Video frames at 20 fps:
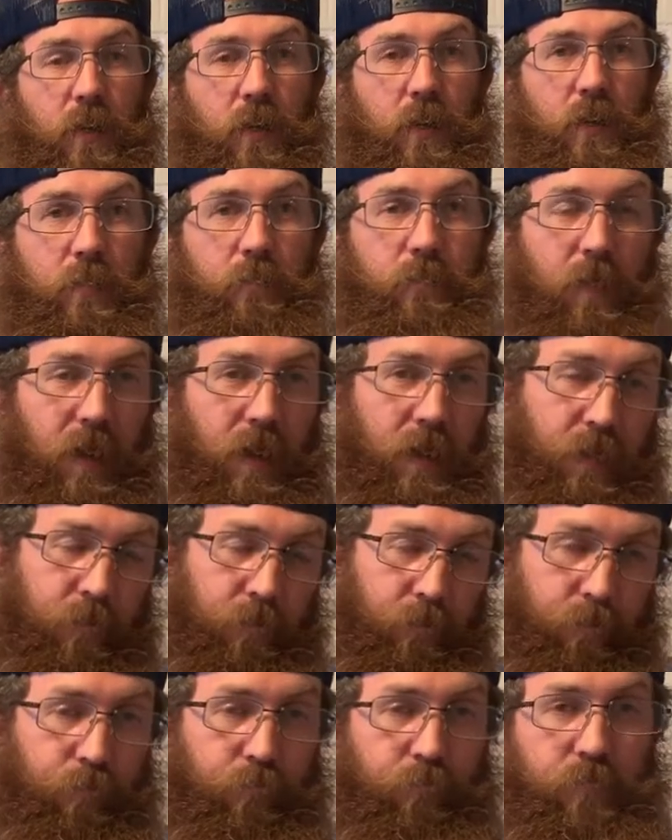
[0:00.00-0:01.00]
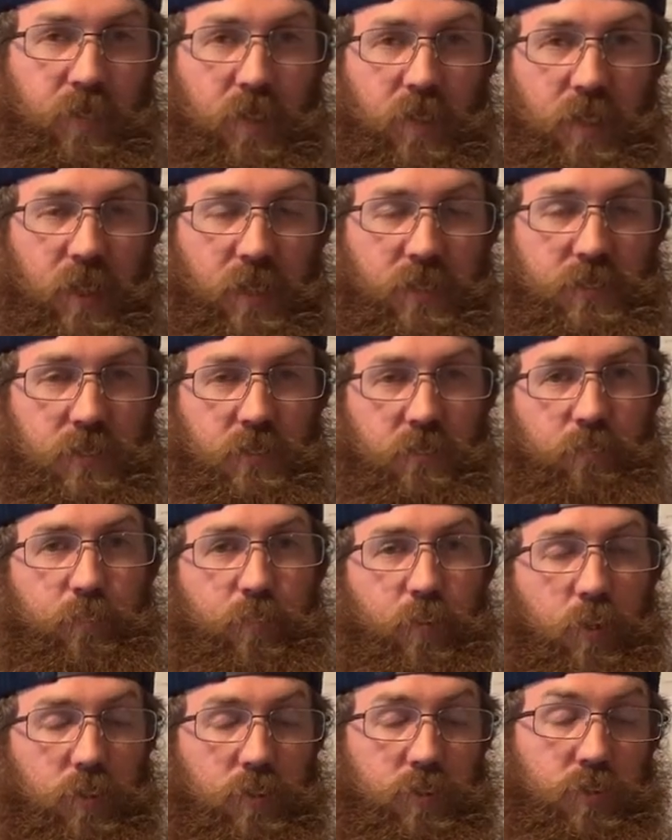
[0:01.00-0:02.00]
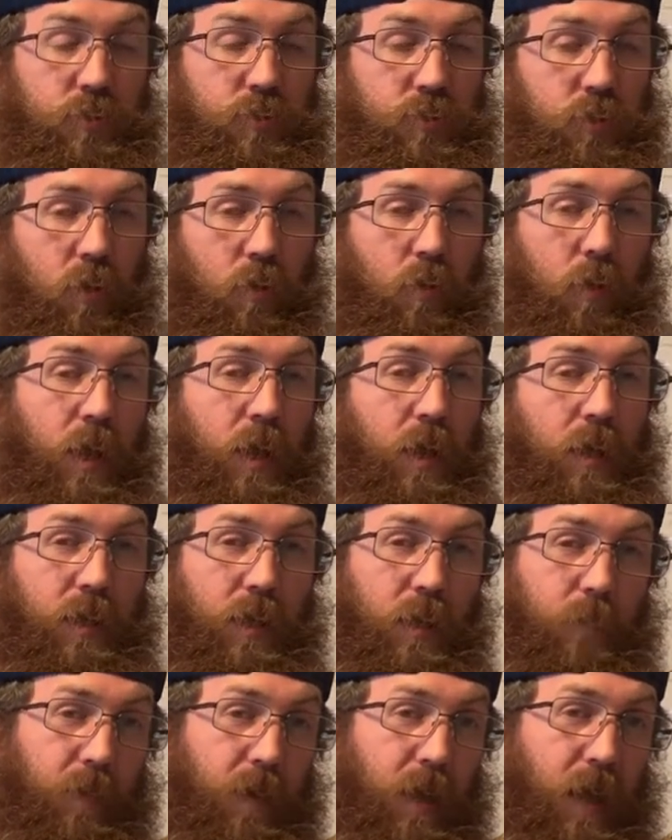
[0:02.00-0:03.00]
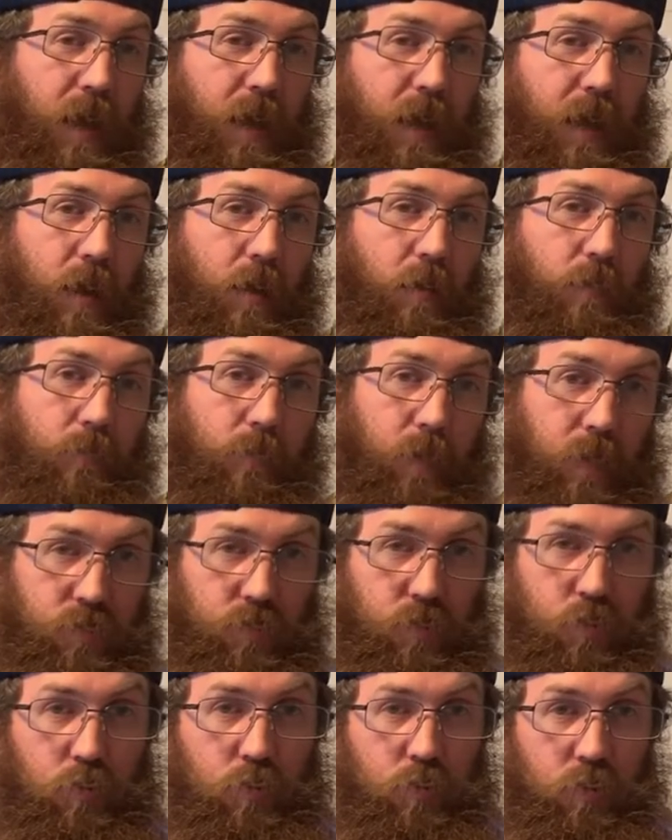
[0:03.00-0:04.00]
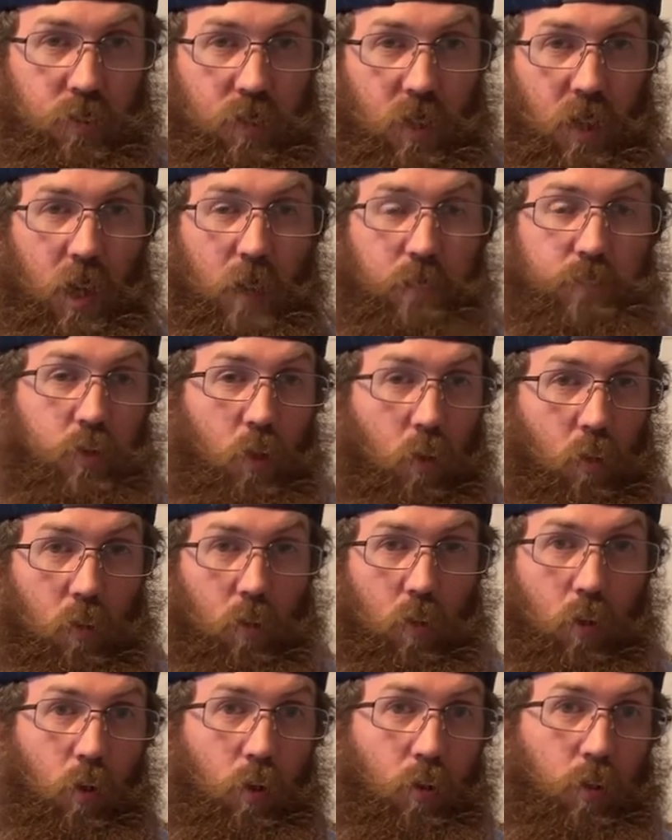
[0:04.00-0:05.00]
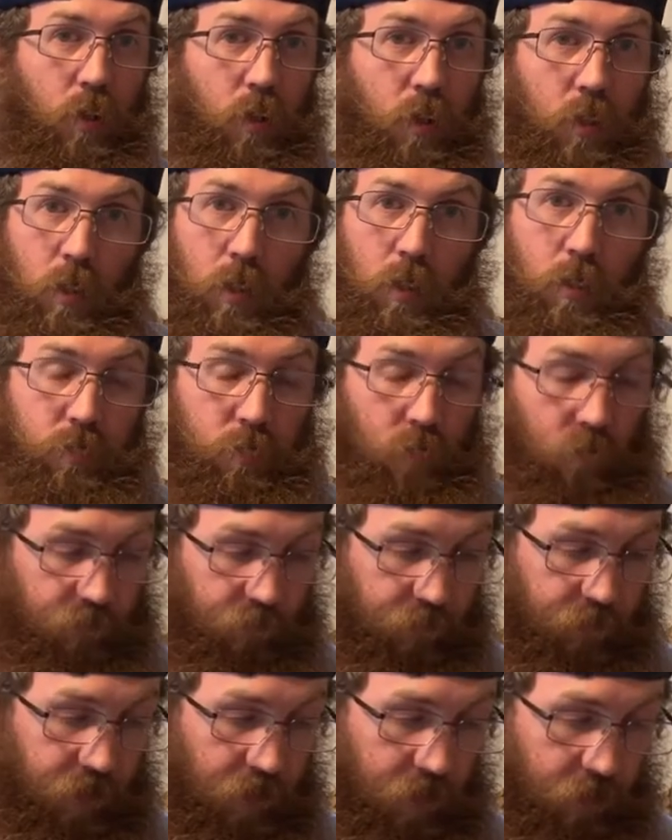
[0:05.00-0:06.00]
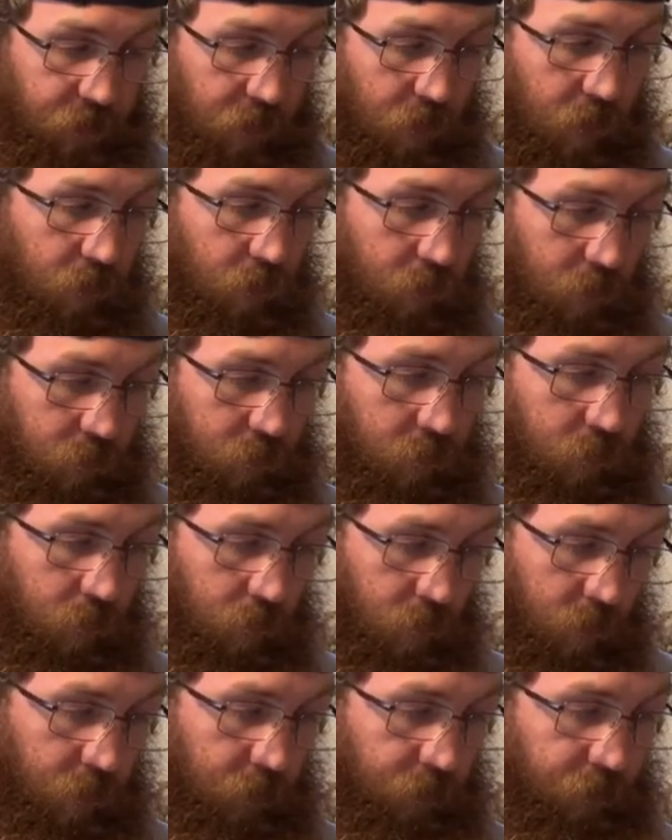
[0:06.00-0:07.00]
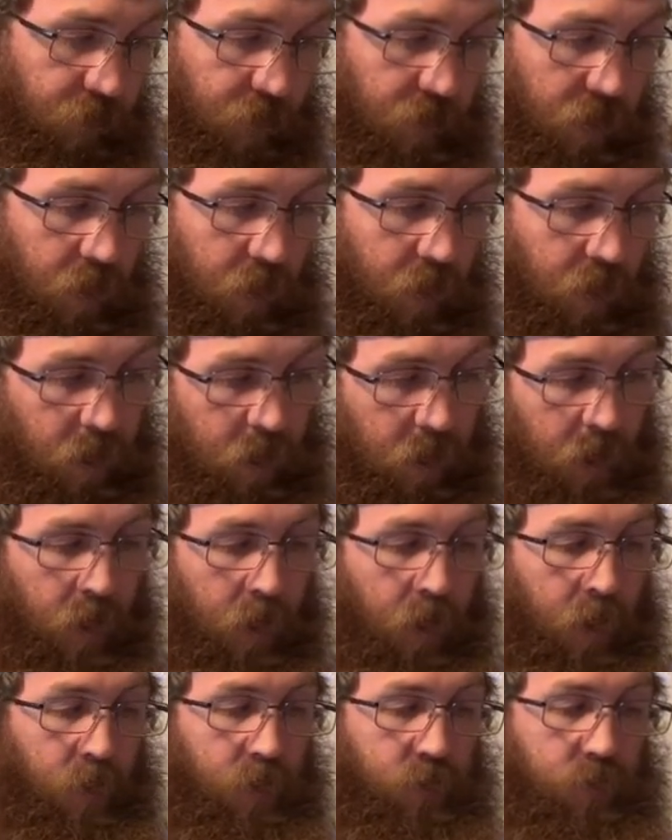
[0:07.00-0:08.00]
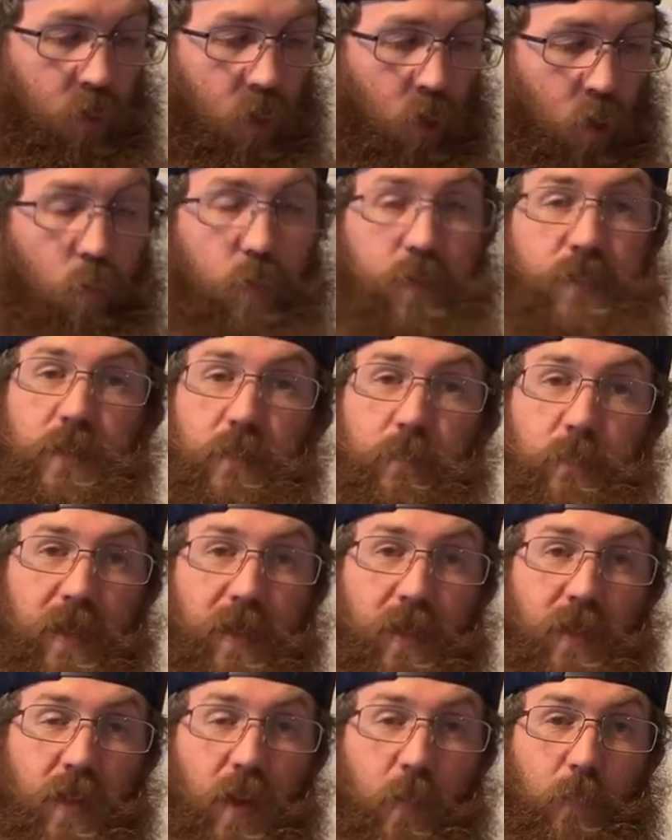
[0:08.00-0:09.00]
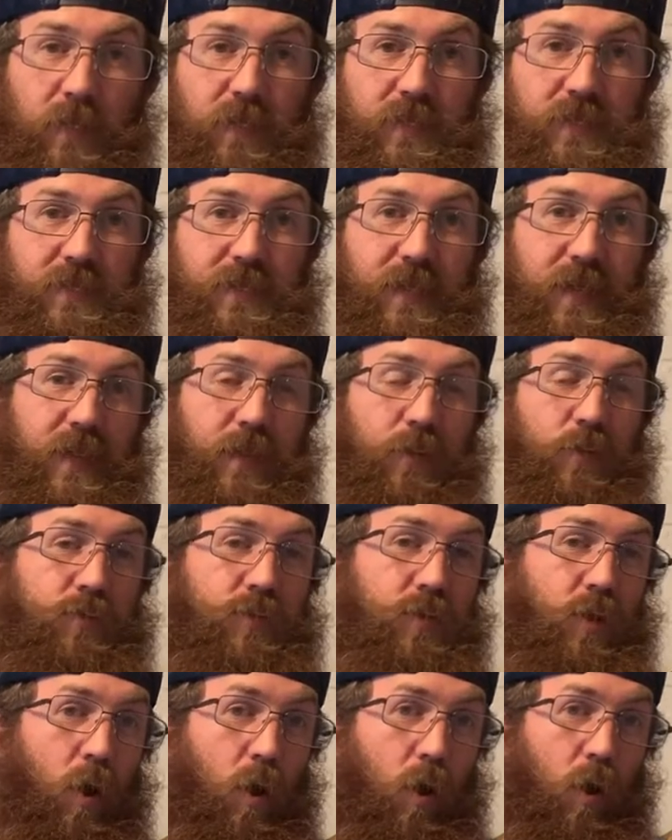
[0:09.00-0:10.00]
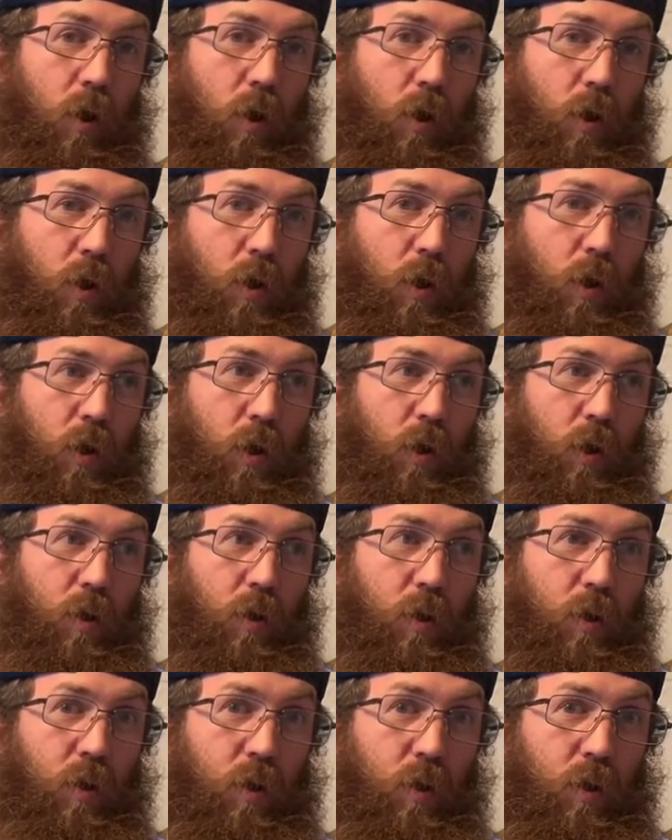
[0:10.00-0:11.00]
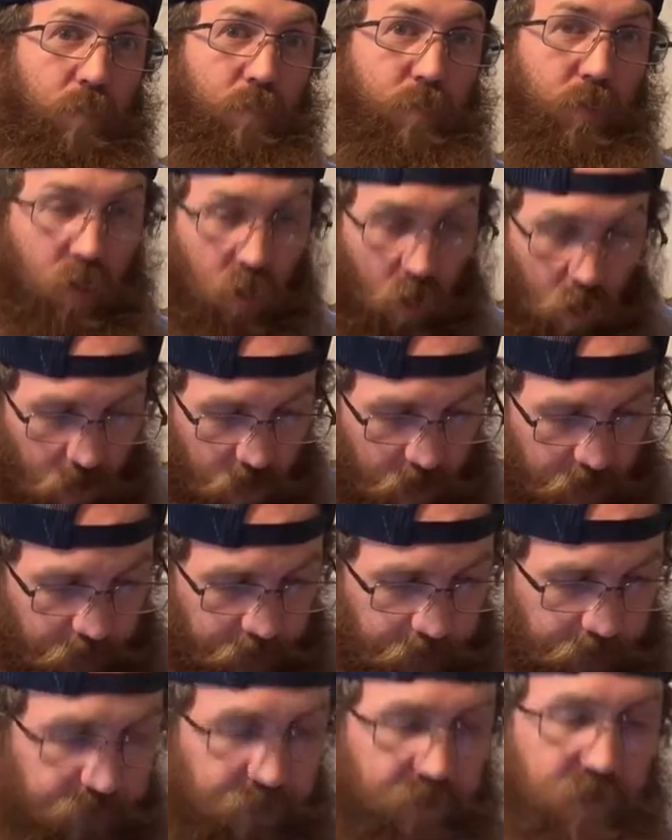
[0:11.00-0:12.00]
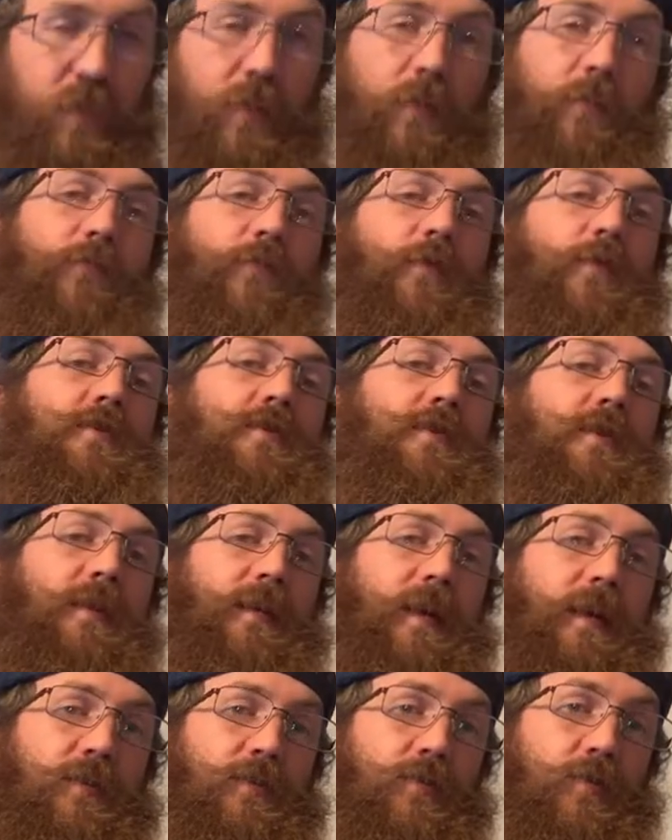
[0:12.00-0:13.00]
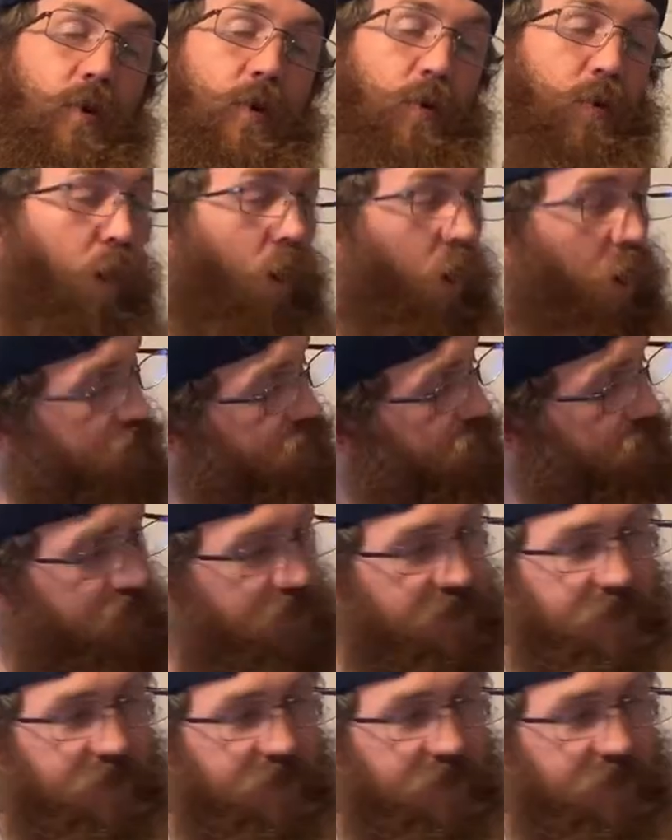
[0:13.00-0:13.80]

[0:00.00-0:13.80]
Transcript: in my collection of books. So keep an eye out. Make sure you do your comps. Coca-Cola. Don't forget about Coca-Cola. So we did make a couple of sales on Mercari. The first thing that sold, awesome